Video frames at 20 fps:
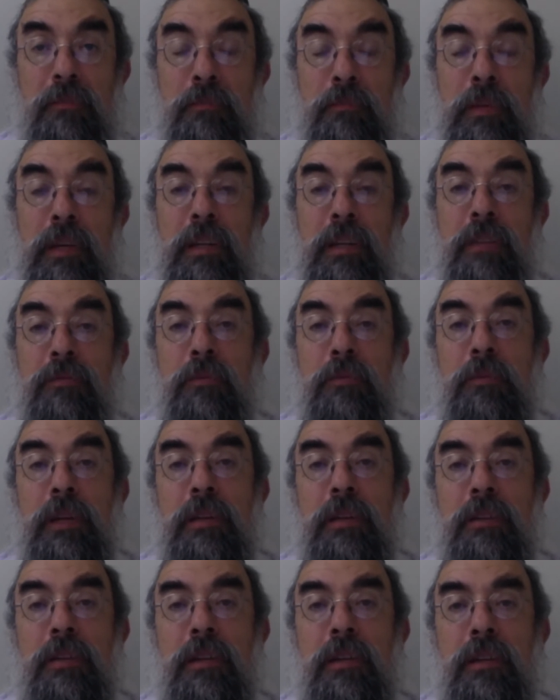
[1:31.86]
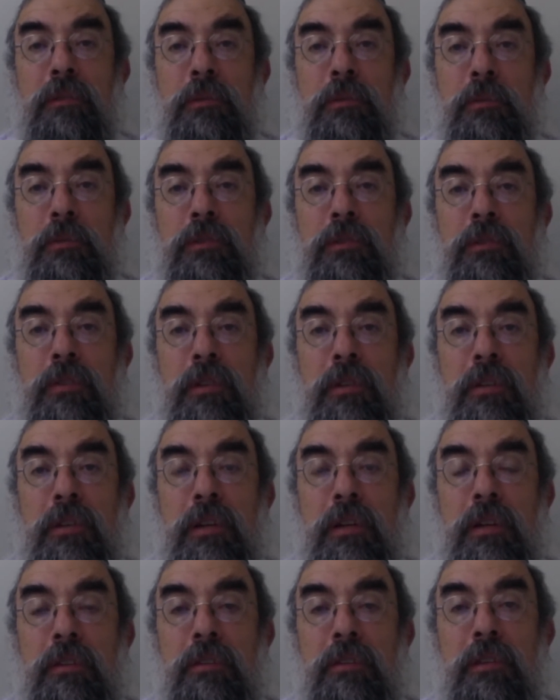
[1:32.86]
beginning from that day, we would start
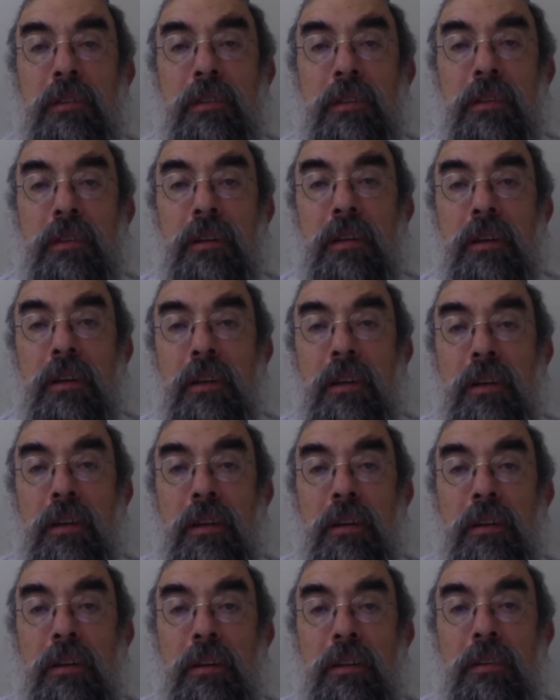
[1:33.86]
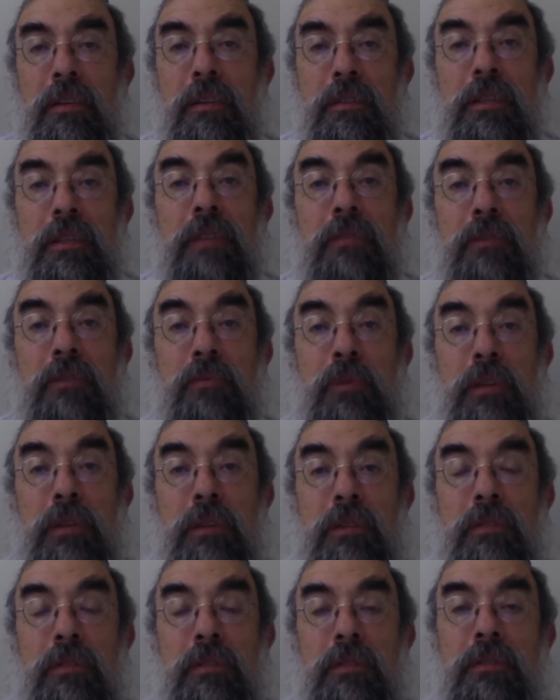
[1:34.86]
counting the 7
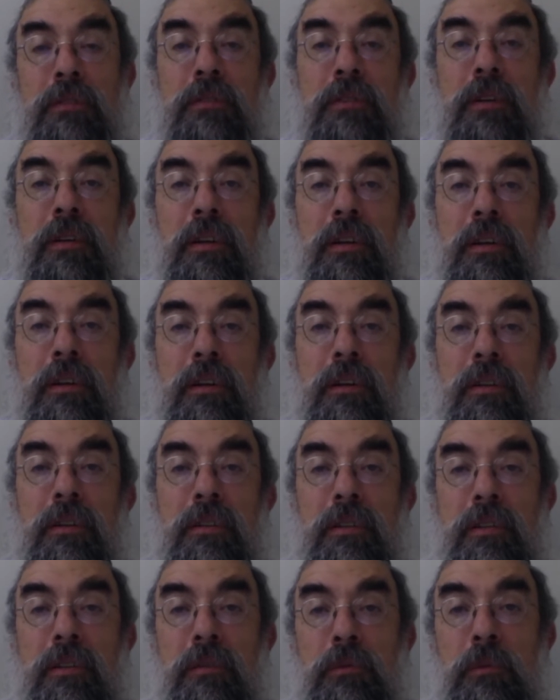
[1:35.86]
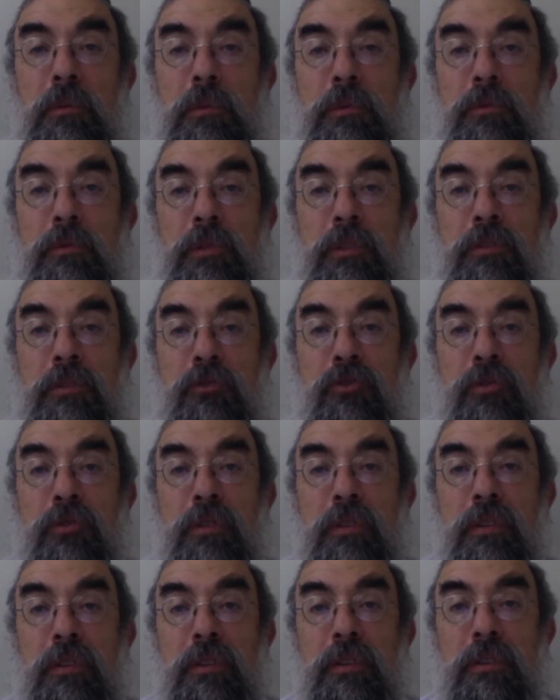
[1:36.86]
weeks until we would reach
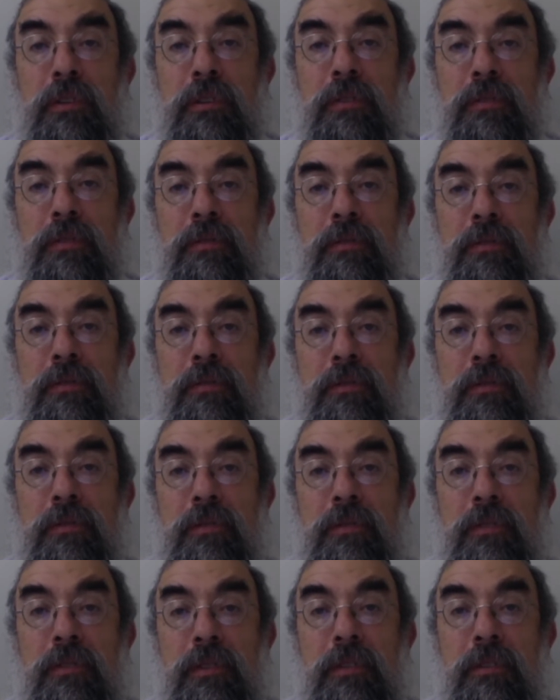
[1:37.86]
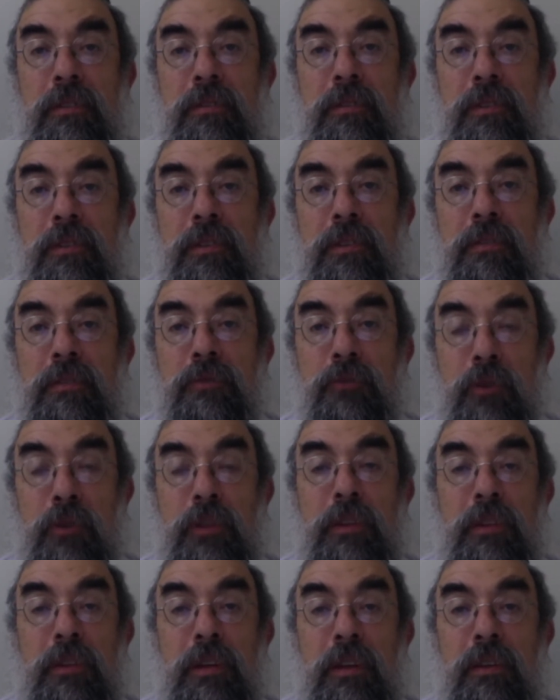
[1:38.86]
the
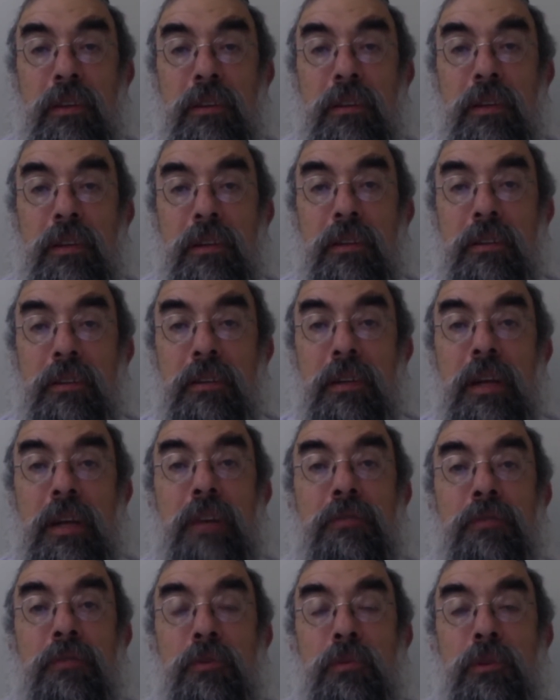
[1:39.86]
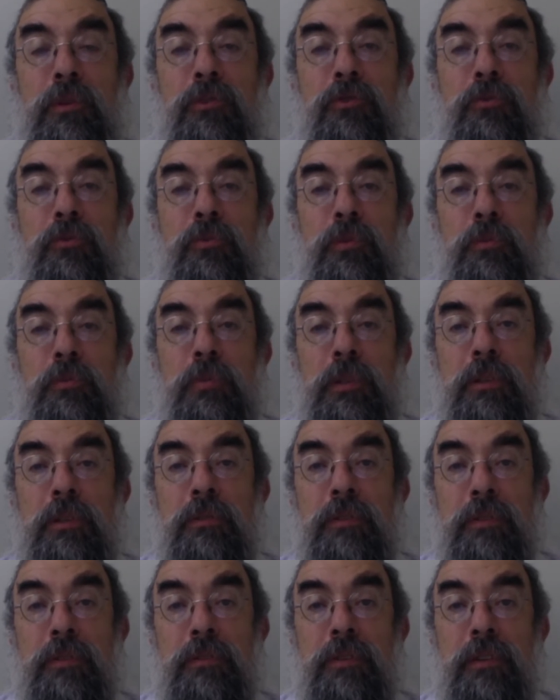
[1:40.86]
49th day, the day after which would be
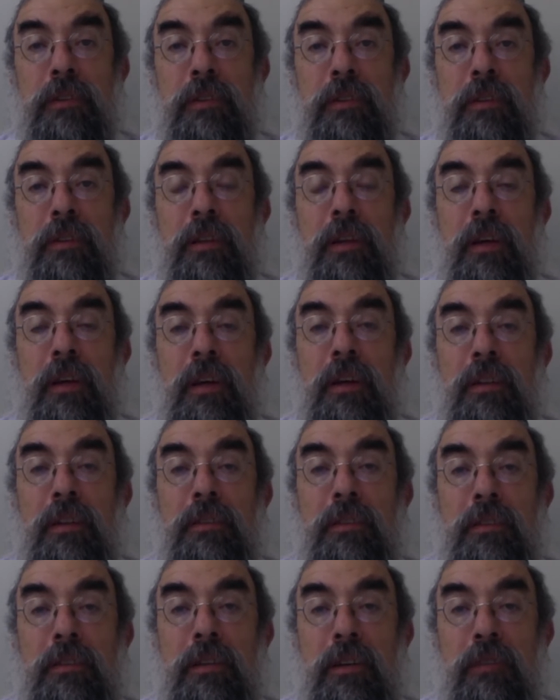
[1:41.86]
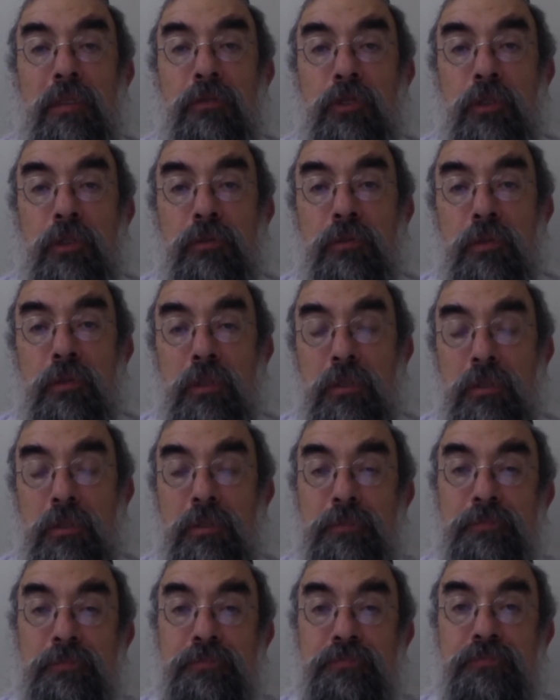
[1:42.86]
the 50th, the day of
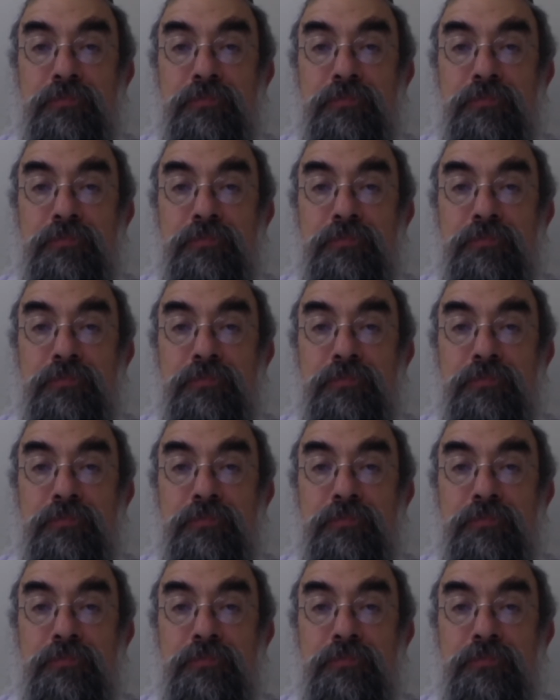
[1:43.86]
Shavuot.